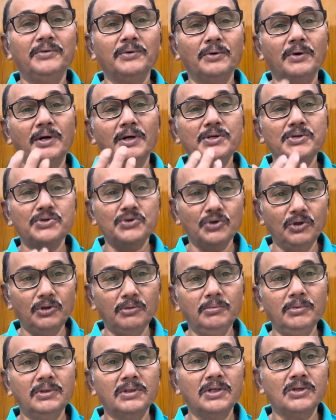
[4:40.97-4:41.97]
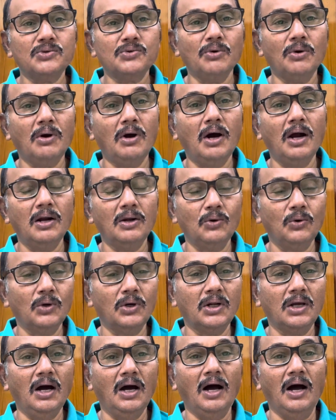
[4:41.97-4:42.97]
consume the so-called
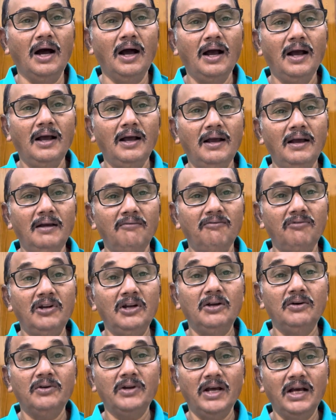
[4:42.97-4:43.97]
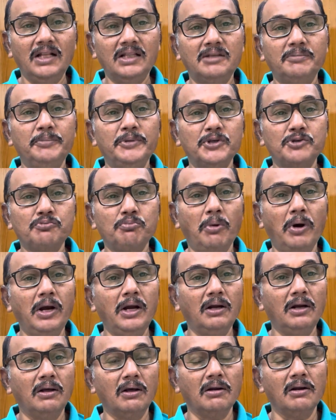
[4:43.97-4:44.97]
Gutkha, will your health be
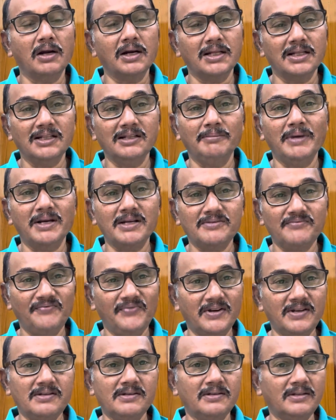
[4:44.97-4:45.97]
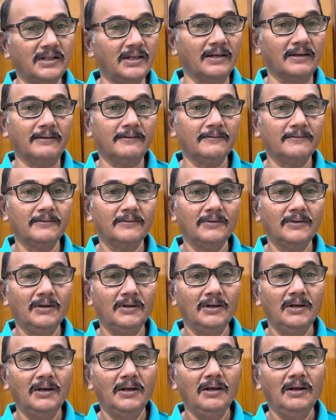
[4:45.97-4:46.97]
spoiled or not? That's the first thing.
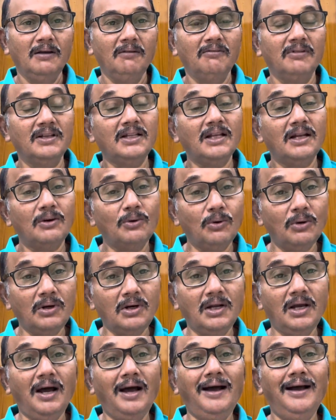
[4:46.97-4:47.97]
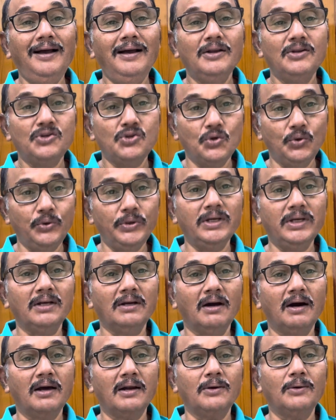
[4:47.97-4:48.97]
Whether Gutkha chewing
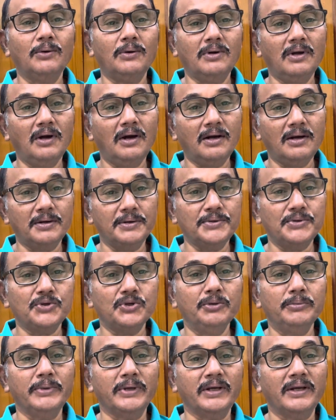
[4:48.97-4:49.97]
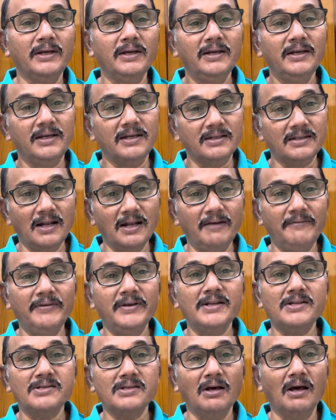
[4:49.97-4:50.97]
or Gutkha consuming is an
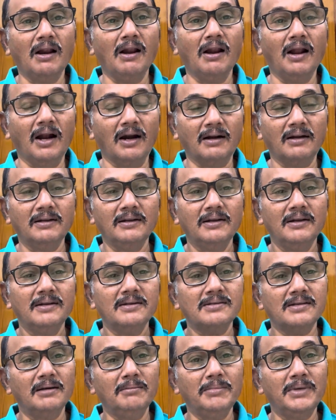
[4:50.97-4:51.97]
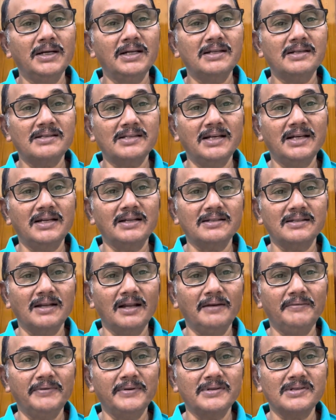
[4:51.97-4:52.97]
offense or not. Somebody say it is an
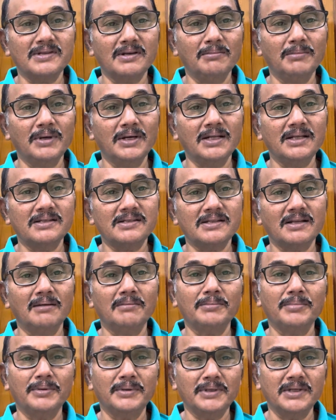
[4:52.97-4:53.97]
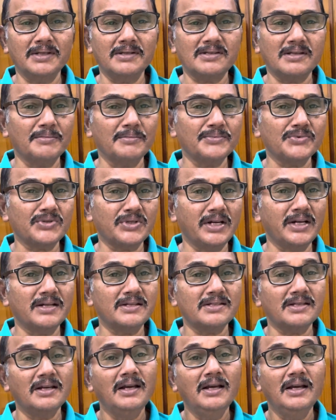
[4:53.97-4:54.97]
offense, in some states
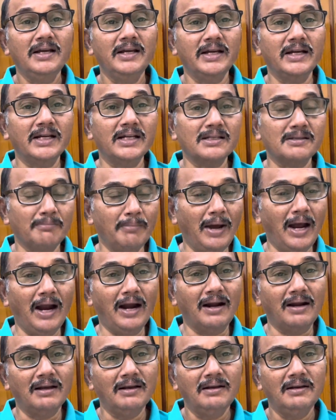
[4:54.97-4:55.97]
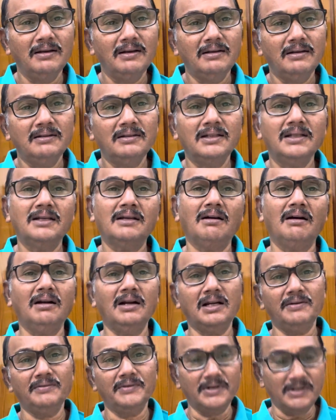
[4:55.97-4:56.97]
it is banned. The
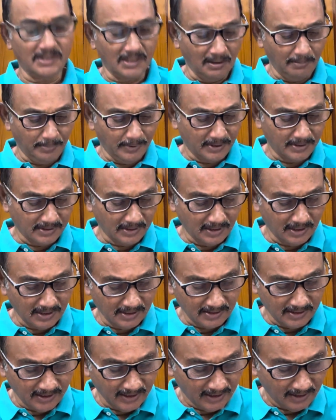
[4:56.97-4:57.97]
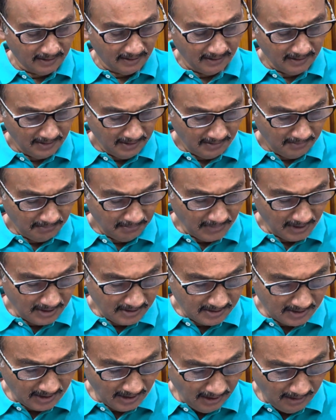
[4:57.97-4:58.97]
controversial person is there. But
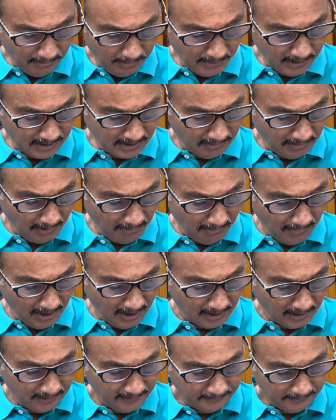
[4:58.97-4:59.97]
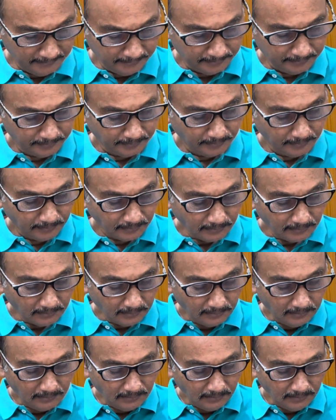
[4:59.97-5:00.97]
still, please remember,
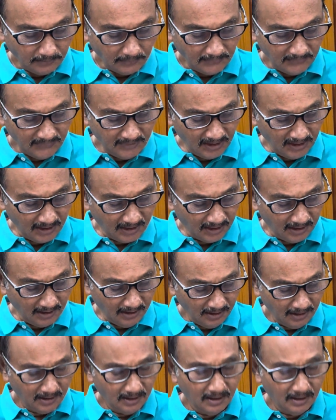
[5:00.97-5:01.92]
the